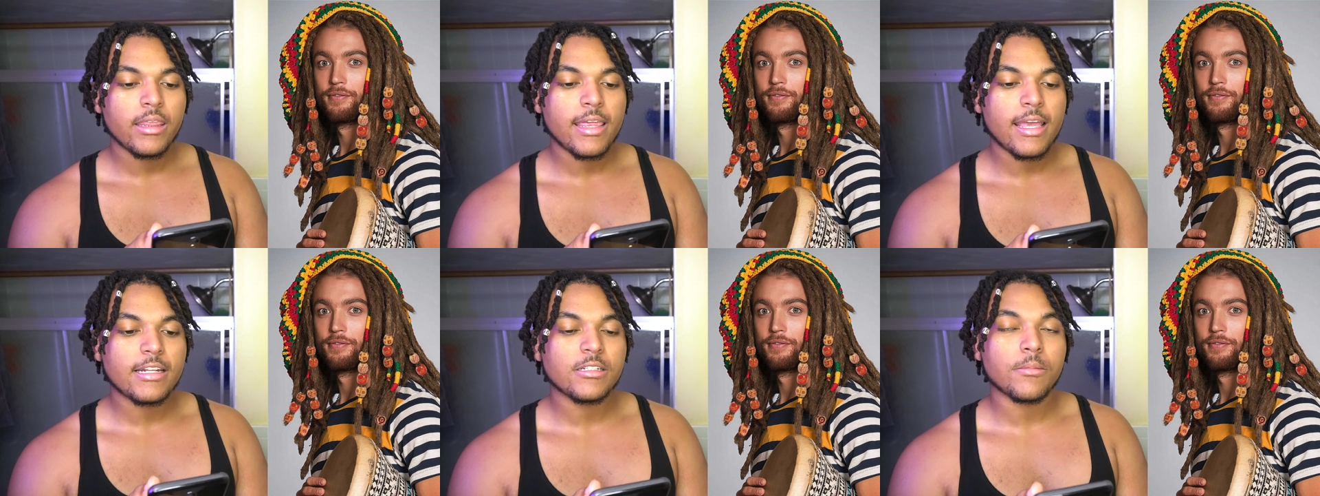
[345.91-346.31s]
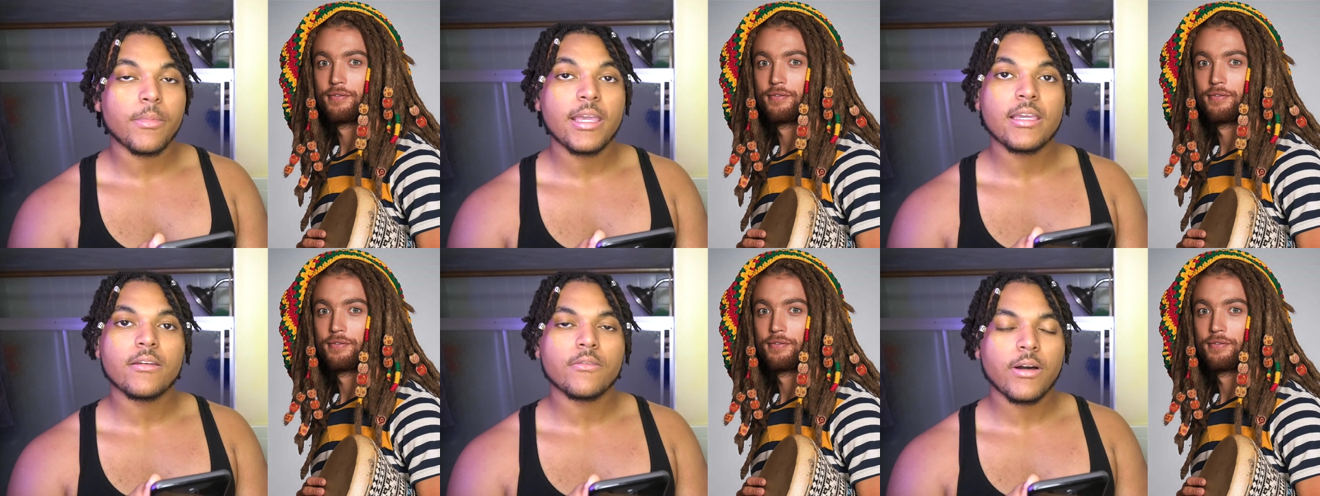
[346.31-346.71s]
Speaker 1: that
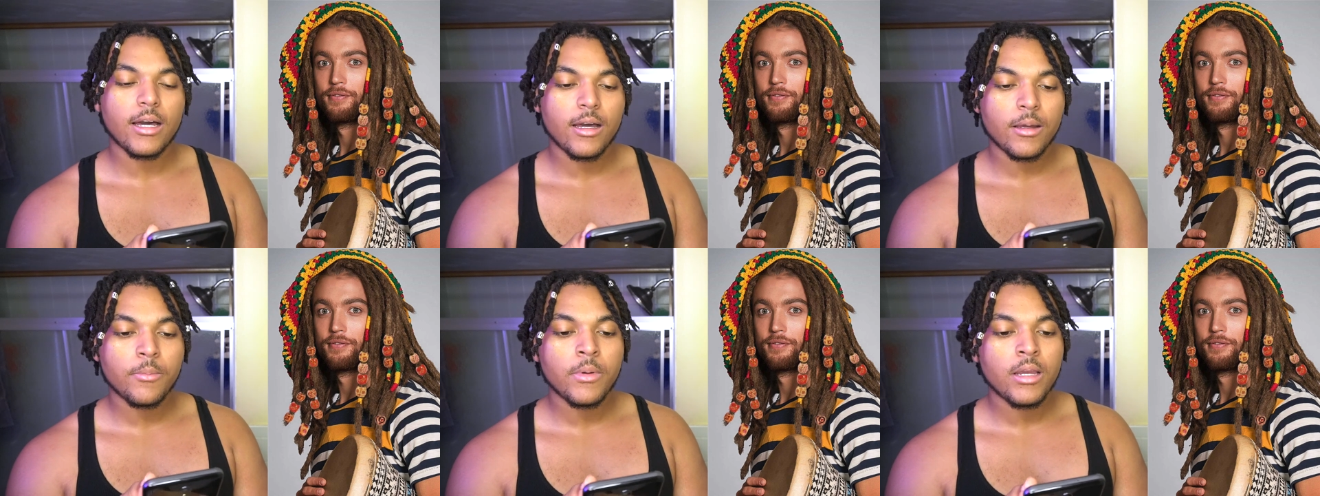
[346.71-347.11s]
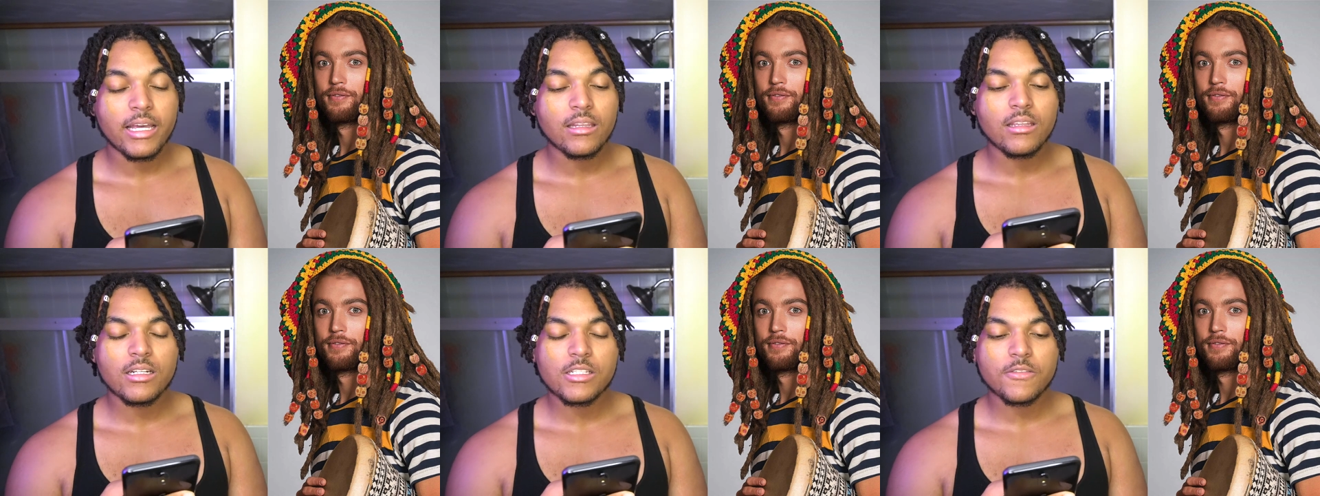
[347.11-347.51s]
Jamaican vibe.
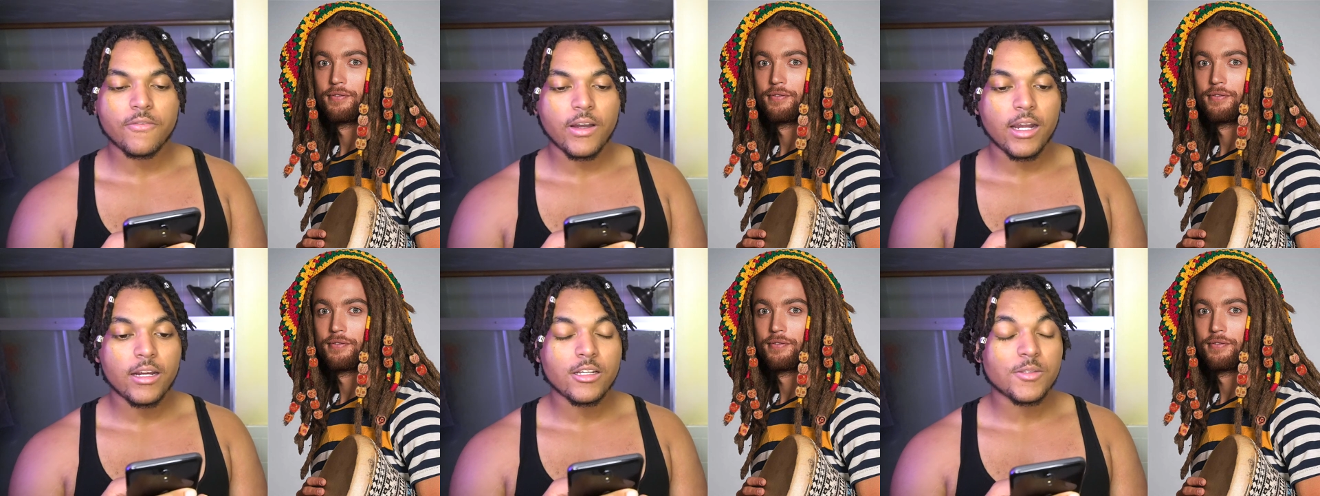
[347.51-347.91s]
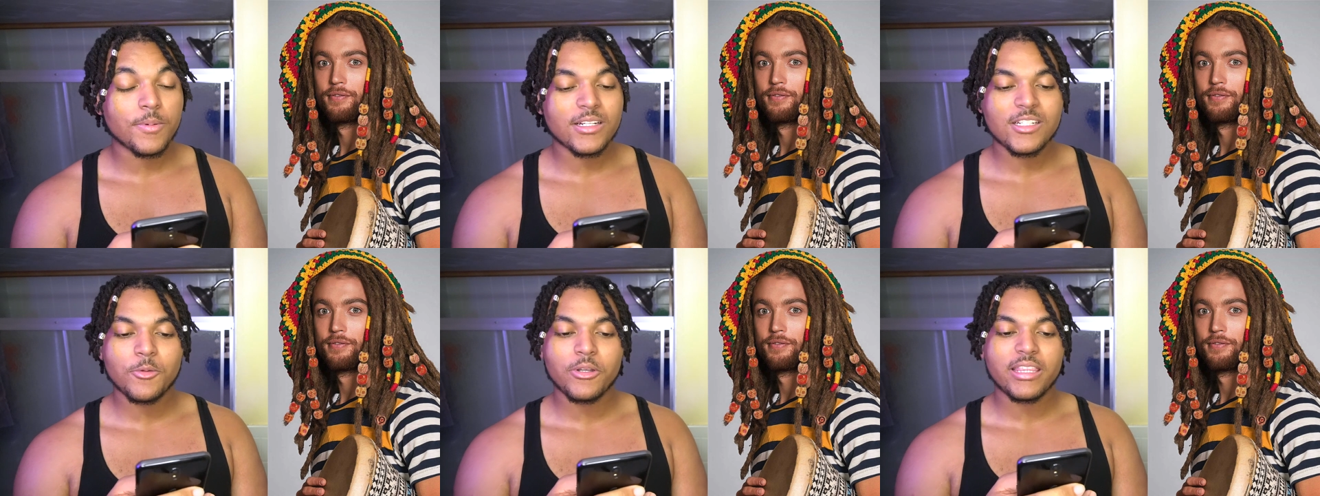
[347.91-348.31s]
That look is fire,
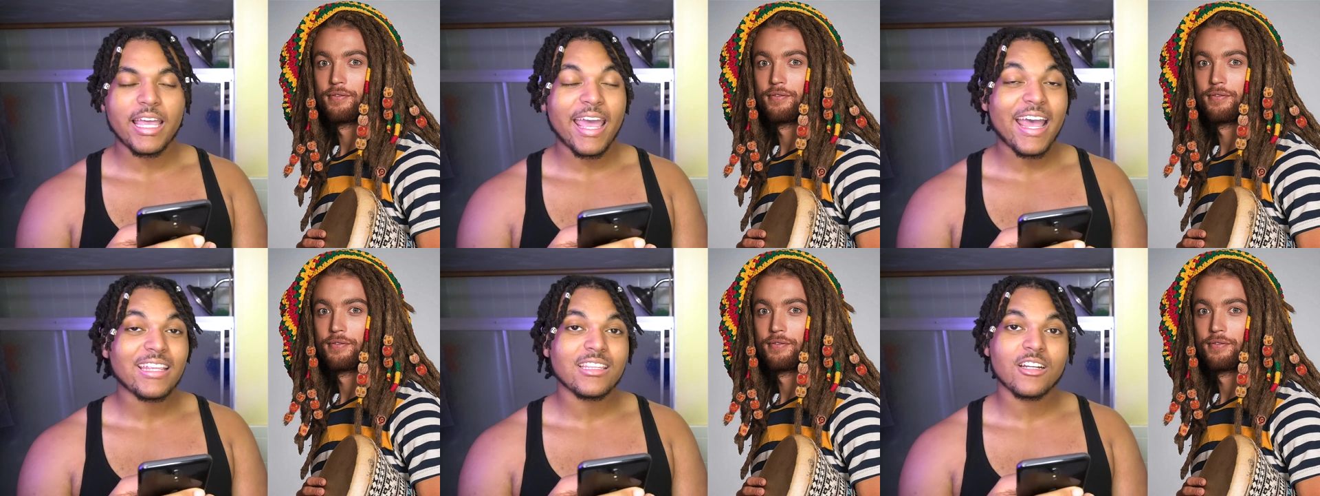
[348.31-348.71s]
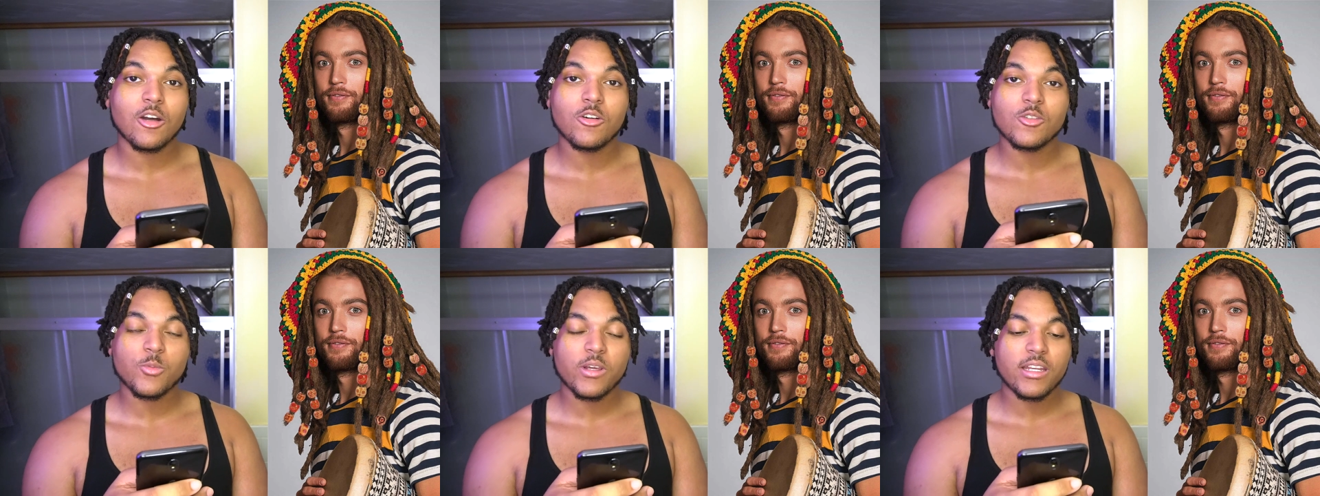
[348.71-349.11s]
especially with the hat that
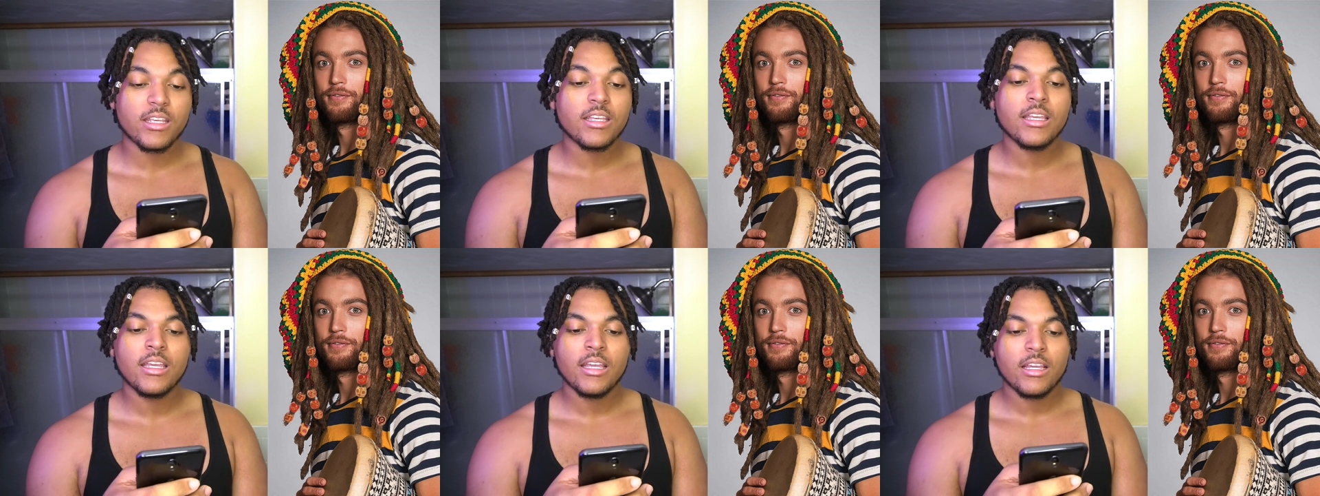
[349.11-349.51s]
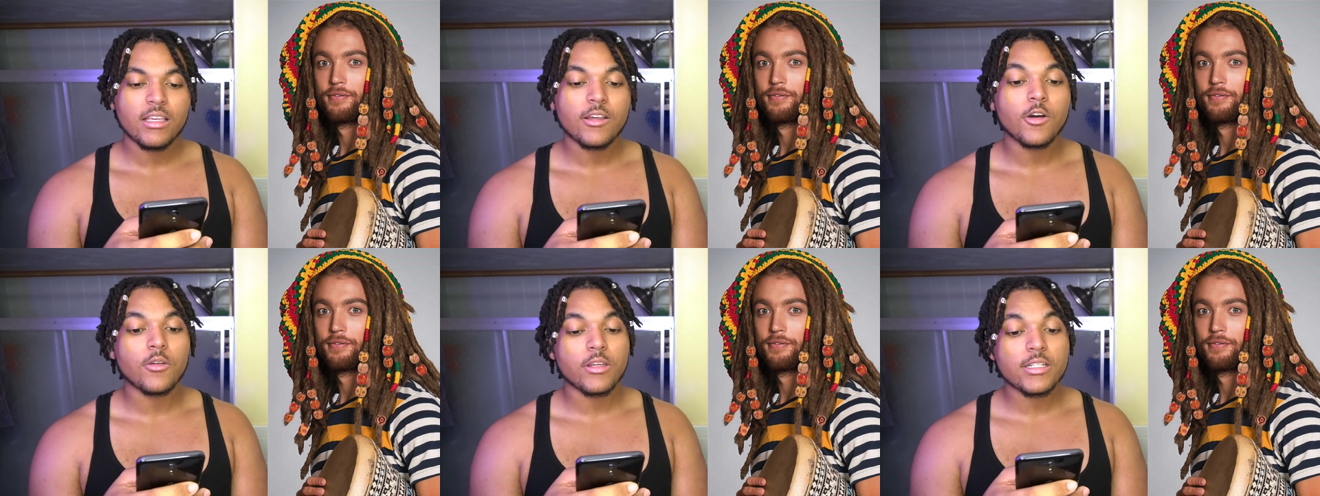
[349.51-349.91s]
goes with it.
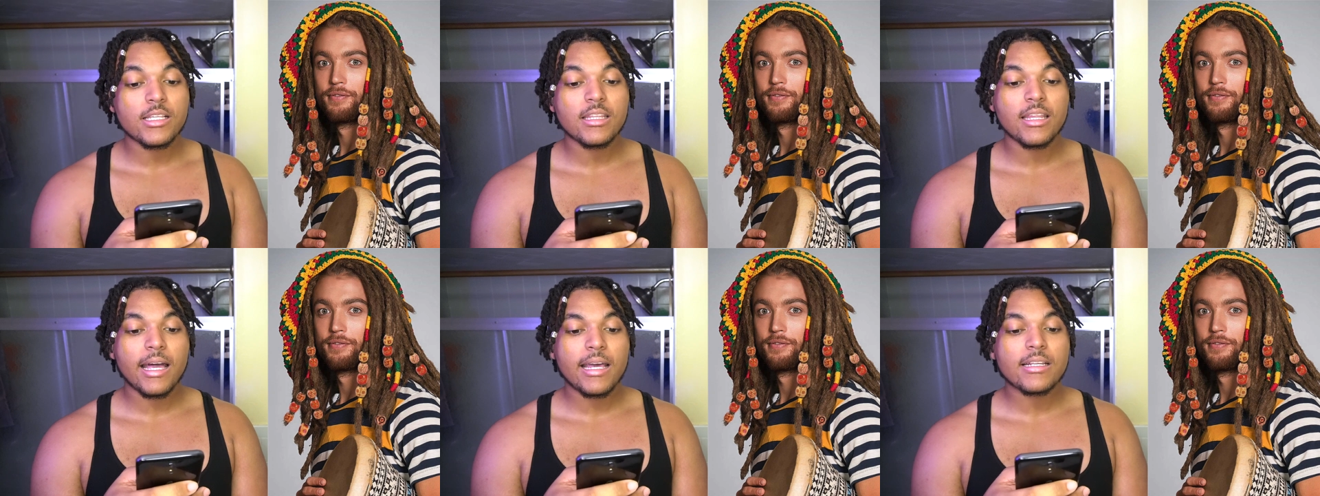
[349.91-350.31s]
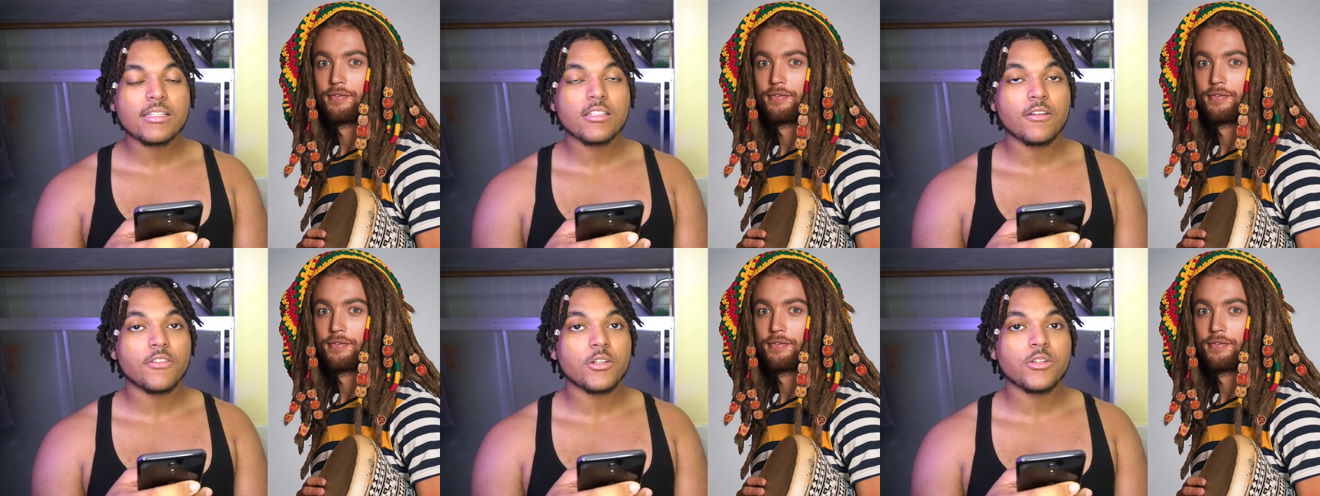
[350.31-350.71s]
Yo, there's a lot of
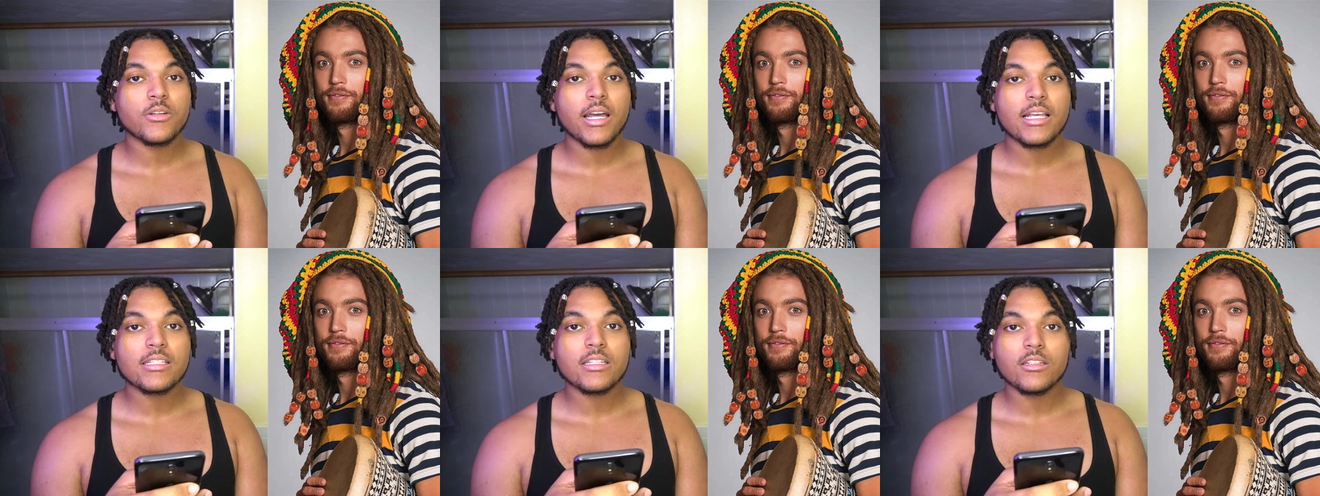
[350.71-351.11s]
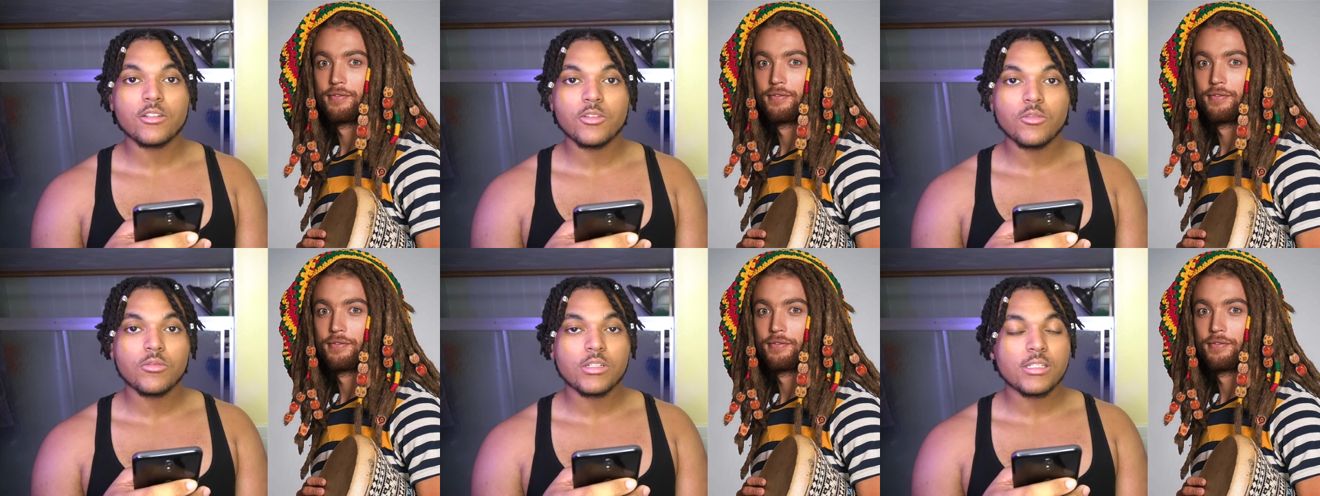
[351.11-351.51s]
stuff that you guys could
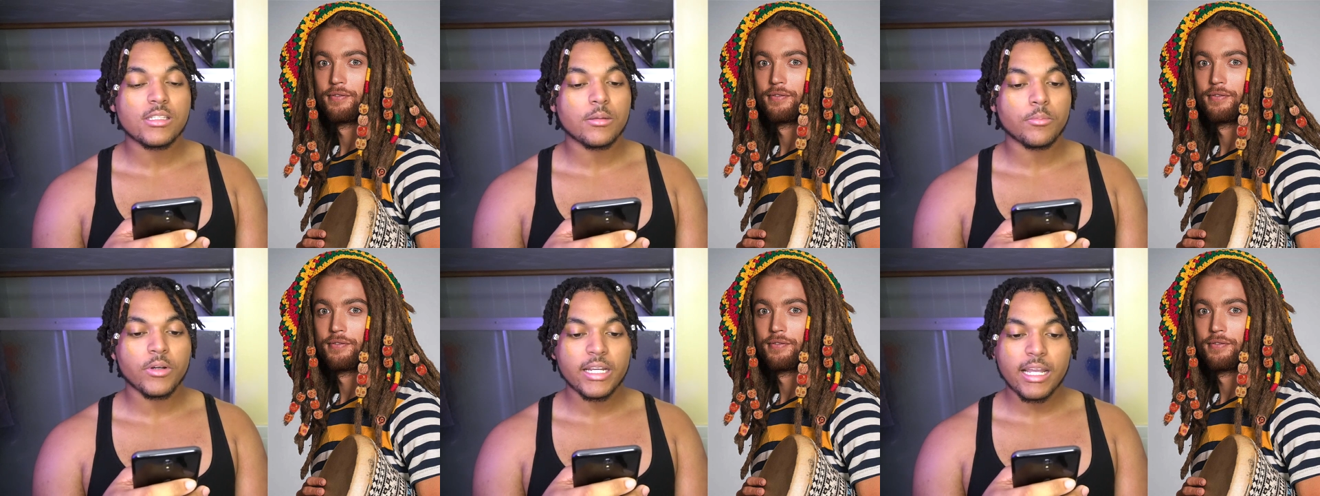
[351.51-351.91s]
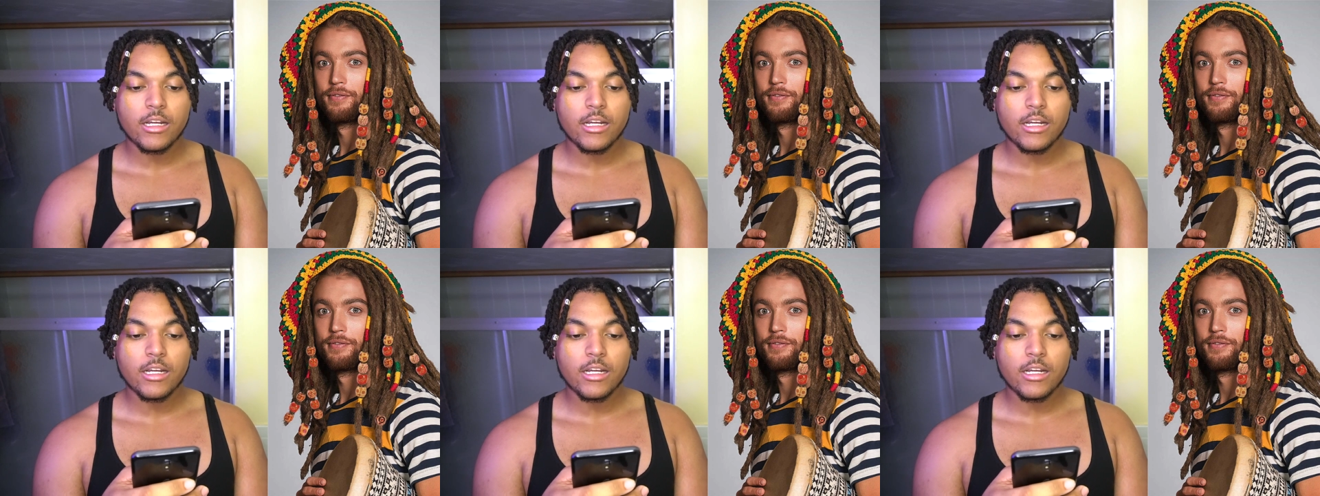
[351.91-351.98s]
do just to bring